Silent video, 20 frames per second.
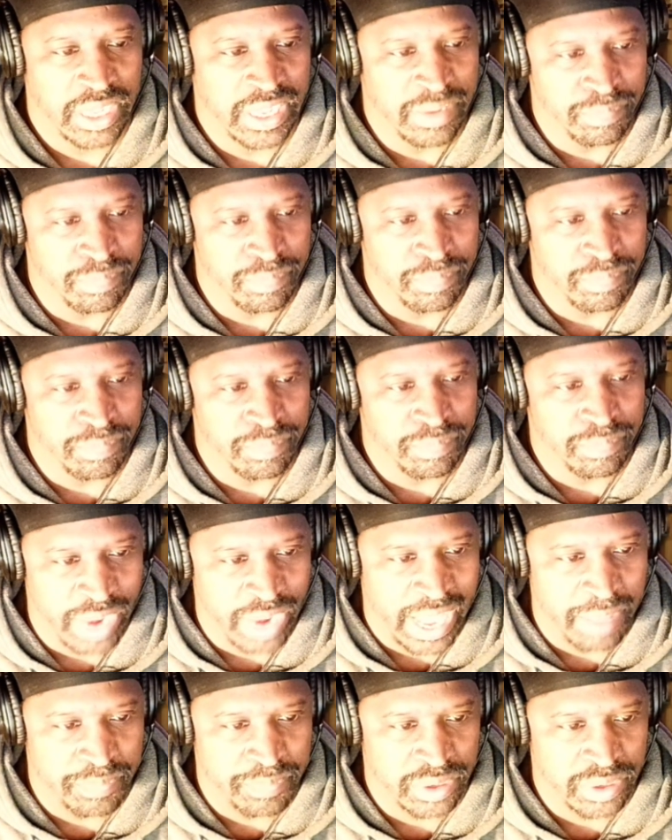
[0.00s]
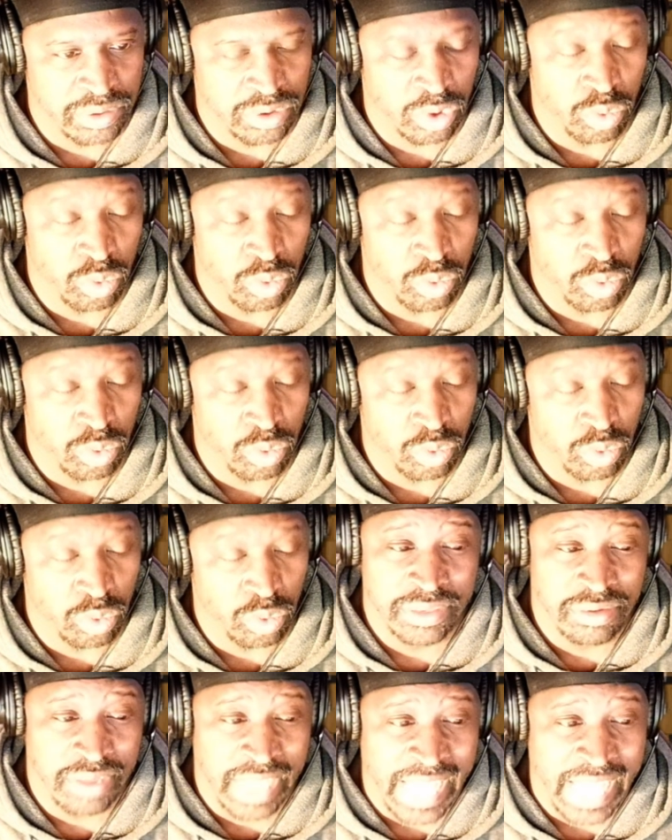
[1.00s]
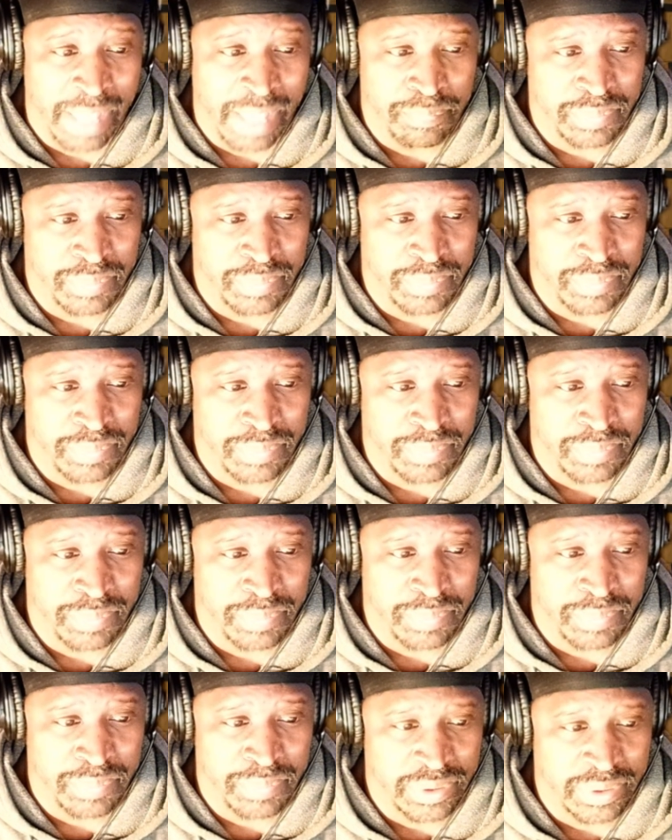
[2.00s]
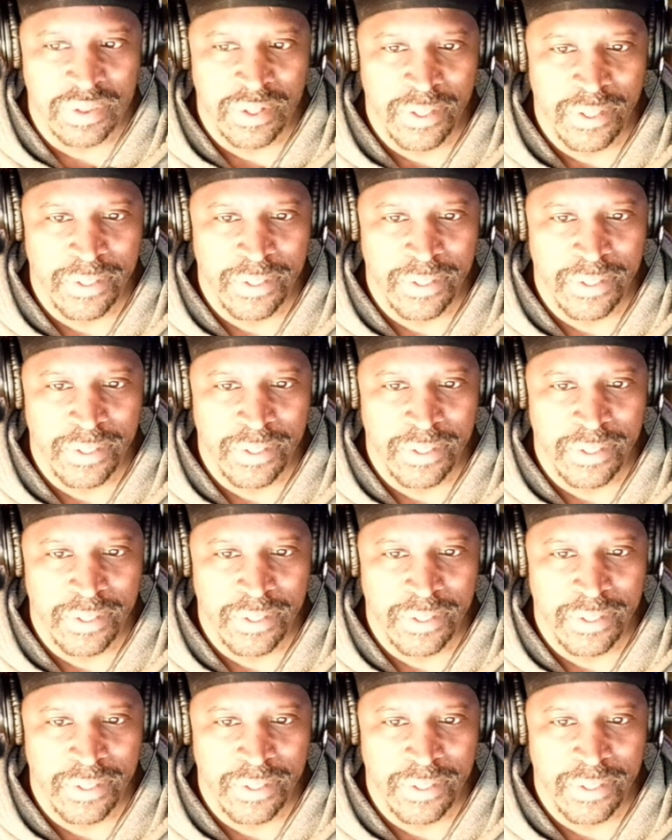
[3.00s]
in battle rapping, what's going to happen is